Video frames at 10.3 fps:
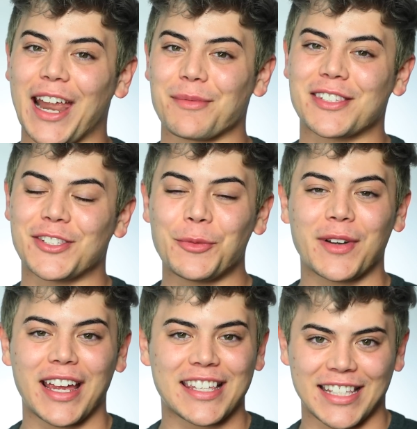I'm
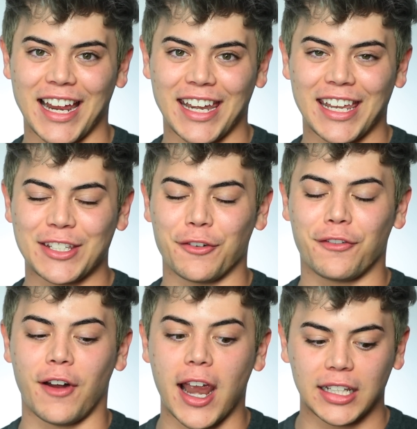super excited to
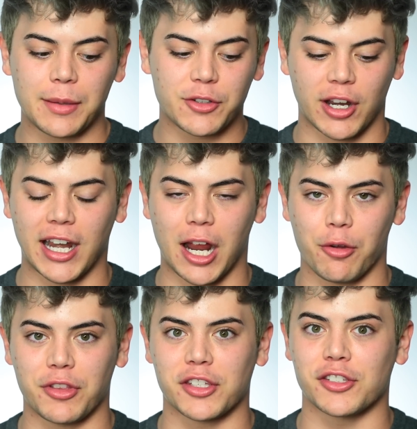finally be trying
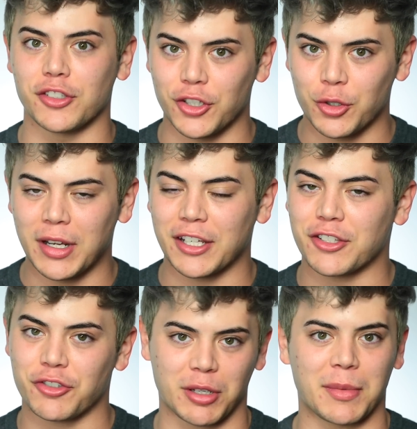out this new and
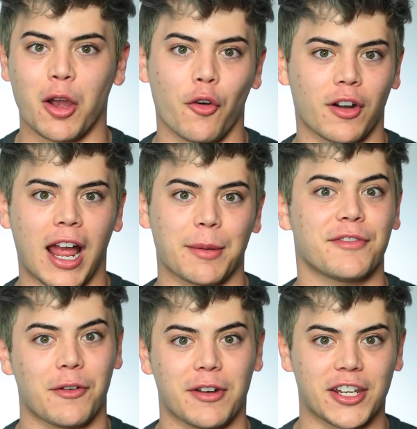extremely overhyped
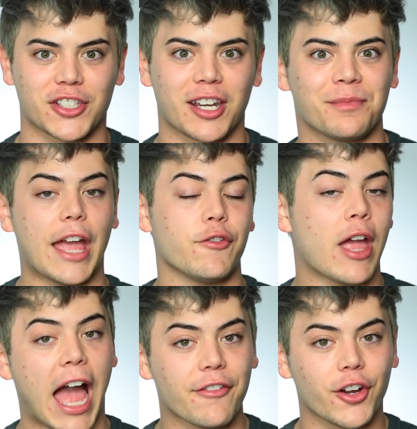foundation. If you
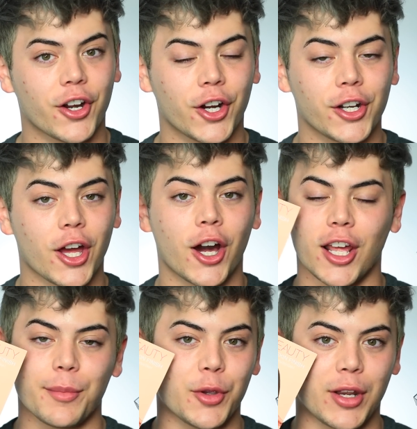haven't heard,
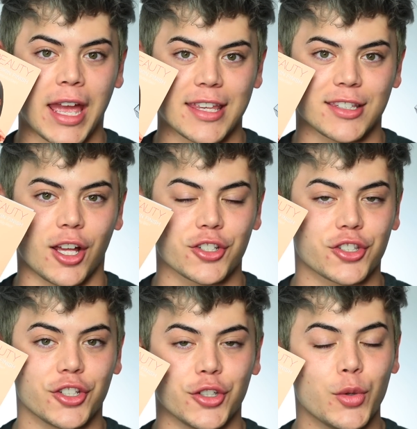Huda Beauty has
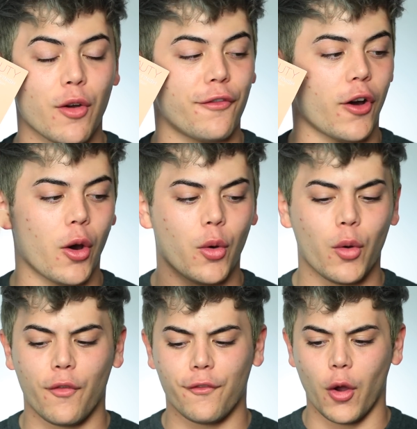launched a new
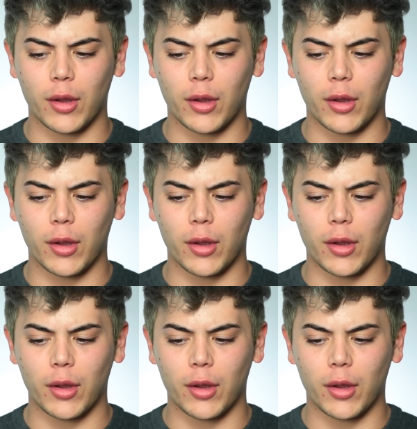Faux